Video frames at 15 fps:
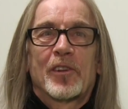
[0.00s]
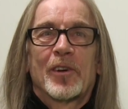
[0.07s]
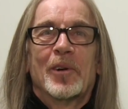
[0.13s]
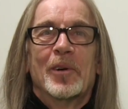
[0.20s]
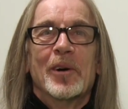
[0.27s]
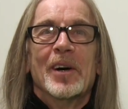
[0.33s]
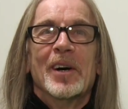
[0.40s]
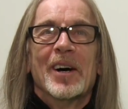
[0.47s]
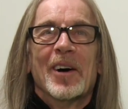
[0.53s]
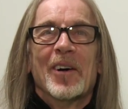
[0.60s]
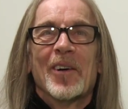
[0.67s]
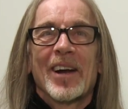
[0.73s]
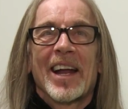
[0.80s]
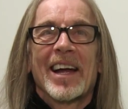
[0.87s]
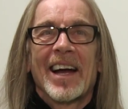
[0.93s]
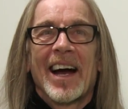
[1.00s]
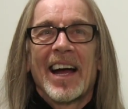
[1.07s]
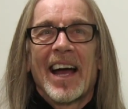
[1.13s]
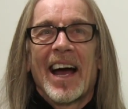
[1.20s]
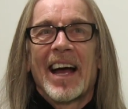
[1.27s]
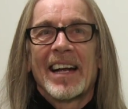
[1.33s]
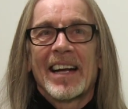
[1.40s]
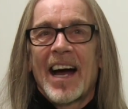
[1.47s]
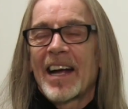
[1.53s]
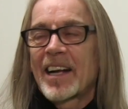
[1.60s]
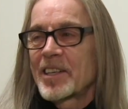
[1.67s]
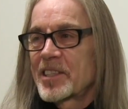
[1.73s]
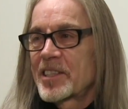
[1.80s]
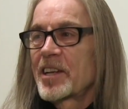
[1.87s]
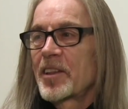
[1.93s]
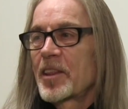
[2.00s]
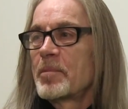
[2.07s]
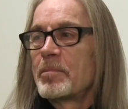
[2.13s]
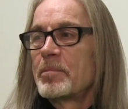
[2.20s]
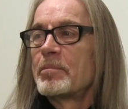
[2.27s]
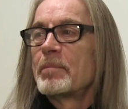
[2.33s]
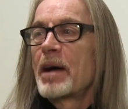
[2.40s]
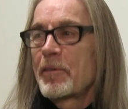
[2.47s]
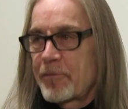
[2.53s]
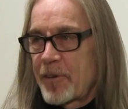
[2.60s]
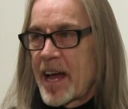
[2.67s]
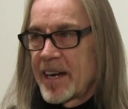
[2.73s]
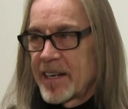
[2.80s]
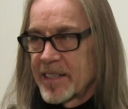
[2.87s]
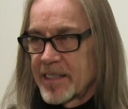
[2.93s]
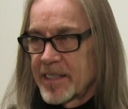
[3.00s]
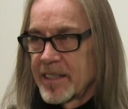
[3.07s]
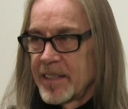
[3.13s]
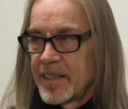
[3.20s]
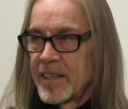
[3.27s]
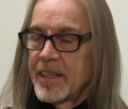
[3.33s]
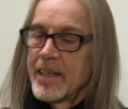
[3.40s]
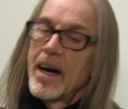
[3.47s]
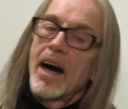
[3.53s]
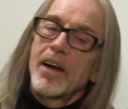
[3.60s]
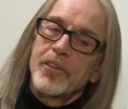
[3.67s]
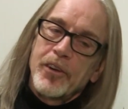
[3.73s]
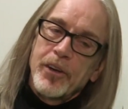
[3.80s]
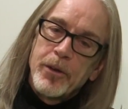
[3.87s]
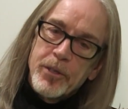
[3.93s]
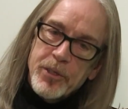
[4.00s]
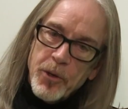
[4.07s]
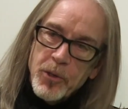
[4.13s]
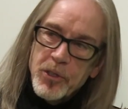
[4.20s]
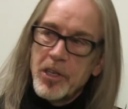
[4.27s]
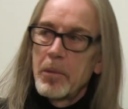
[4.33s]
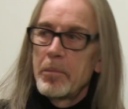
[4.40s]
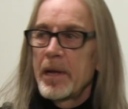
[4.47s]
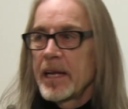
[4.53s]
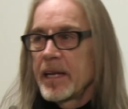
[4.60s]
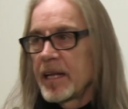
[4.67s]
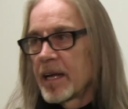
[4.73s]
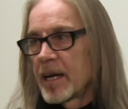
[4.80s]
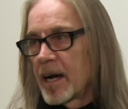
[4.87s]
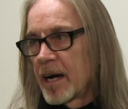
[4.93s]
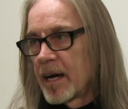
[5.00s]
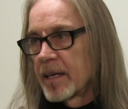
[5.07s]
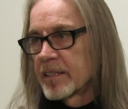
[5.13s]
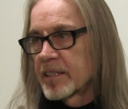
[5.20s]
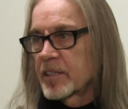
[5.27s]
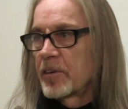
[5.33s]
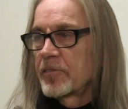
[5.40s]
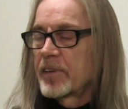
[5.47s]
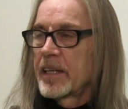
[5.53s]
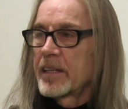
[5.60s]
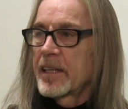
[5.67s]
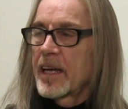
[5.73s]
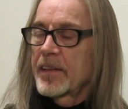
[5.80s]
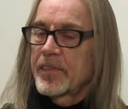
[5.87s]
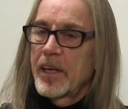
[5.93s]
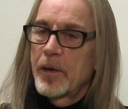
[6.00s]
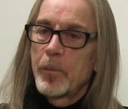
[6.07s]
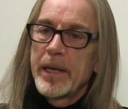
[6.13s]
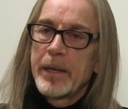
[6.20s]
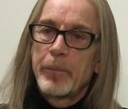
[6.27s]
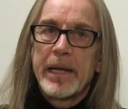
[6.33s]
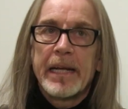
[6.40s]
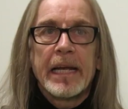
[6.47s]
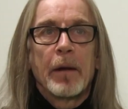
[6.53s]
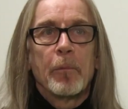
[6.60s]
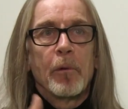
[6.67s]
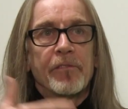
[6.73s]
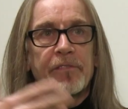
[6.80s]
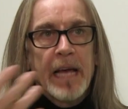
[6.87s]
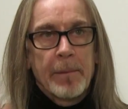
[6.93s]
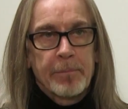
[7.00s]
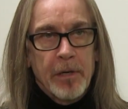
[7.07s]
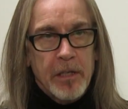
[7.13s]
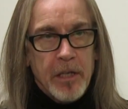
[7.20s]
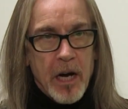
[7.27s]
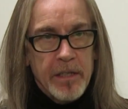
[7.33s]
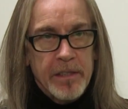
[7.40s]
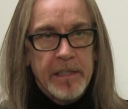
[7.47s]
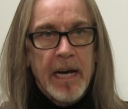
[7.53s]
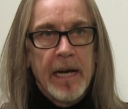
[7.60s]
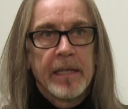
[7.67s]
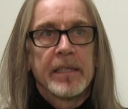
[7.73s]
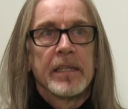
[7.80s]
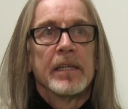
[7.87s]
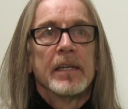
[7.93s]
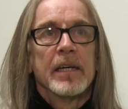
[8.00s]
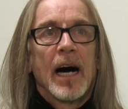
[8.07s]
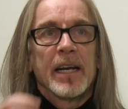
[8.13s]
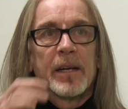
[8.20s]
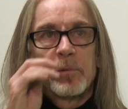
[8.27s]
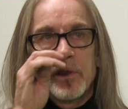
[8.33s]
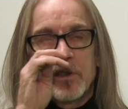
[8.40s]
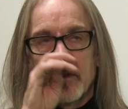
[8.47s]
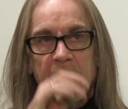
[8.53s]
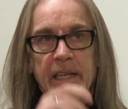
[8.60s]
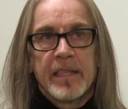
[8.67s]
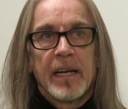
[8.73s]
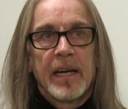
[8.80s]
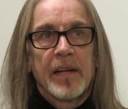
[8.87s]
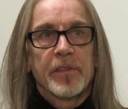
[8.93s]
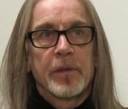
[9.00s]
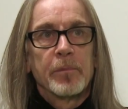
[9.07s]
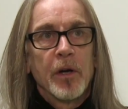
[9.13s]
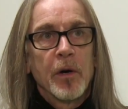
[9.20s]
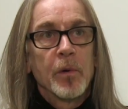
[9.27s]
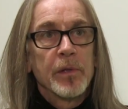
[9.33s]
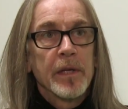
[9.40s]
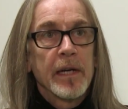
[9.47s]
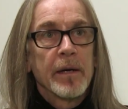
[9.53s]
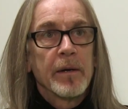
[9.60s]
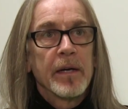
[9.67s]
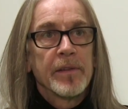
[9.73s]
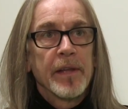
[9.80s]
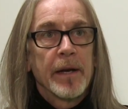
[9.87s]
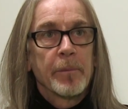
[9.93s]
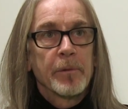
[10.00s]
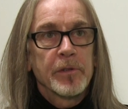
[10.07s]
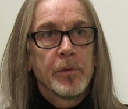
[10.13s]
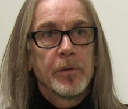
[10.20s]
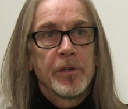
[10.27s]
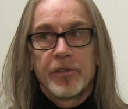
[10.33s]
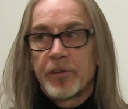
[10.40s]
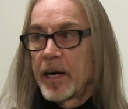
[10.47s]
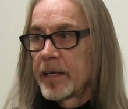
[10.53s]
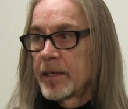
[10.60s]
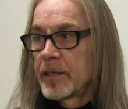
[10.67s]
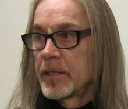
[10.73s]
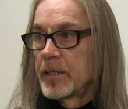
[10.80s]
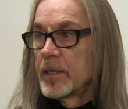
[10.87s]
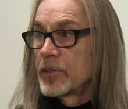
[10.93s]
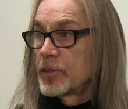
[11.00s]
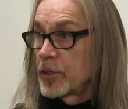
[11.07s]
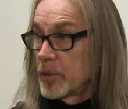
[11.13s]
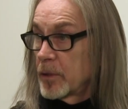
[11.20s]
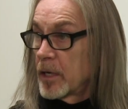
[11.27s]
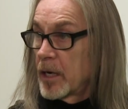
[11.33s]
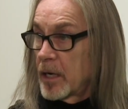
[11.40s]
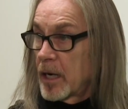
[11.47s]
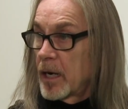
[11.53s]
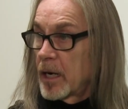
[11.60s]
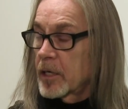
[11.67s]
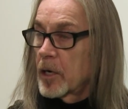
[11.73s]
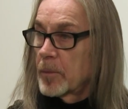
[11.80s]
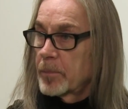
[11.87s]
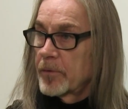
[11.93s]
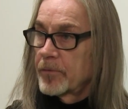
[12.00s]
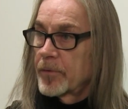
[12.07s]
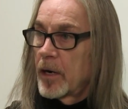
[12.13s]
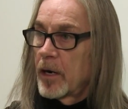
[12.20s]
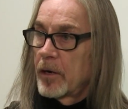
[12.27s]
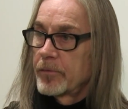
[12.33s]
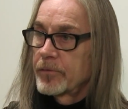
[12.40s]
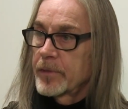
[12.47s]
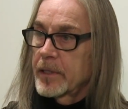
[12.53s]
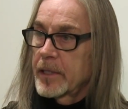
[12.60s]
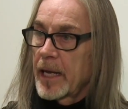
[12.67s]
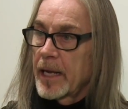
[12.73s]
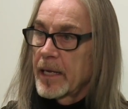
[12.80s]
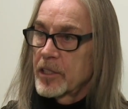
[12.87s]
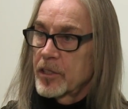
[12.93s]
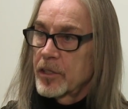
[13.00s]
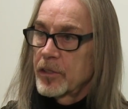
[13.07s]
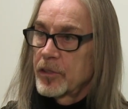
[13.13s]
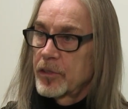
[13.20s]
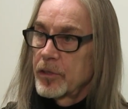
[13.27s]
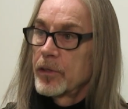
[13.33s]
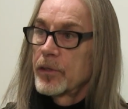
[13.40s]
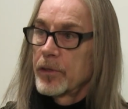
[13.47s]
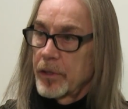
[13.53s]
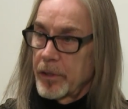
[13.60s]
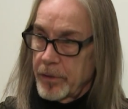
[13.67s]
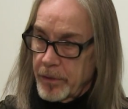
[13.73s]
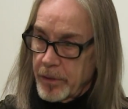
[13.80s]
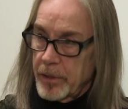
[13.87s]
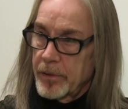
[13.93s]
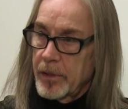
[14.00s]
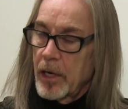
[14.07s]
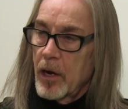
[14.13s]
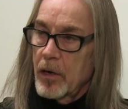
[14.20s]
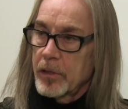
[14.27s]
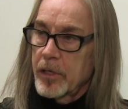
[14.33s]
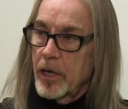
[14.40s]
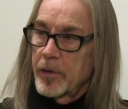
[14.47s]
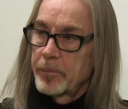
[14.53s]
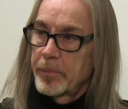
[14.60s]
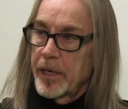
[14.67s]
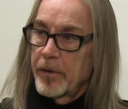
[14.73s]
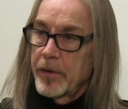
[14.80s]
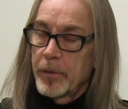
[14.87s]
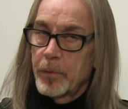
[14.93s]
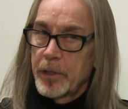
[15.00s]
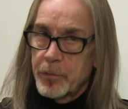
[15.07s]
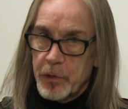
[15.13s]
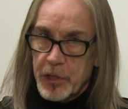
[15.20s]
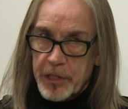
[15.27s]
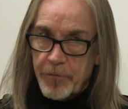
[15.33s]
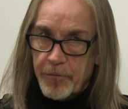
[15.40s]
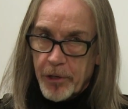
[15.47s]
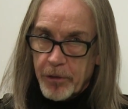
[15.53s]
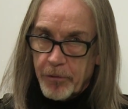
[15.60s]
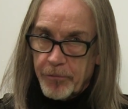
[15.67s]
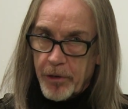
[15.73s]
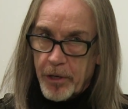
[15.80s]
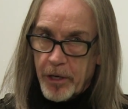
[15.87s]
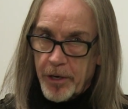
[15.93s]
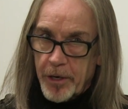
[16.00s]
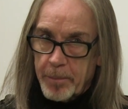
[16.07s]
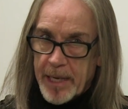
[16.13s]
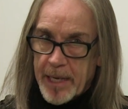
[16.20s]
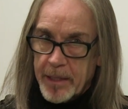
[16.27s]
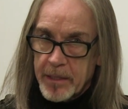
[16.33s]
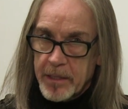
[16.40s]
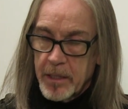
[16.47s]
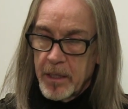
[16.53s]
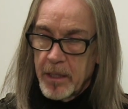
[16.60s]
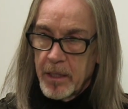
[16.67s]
So I consider them my friends. And through social media and stuff like that, we've kept in contact, and it was great to let them know that I was going to try and do a couple of gigs during the lockdown period, which was difficult for a lot of bands,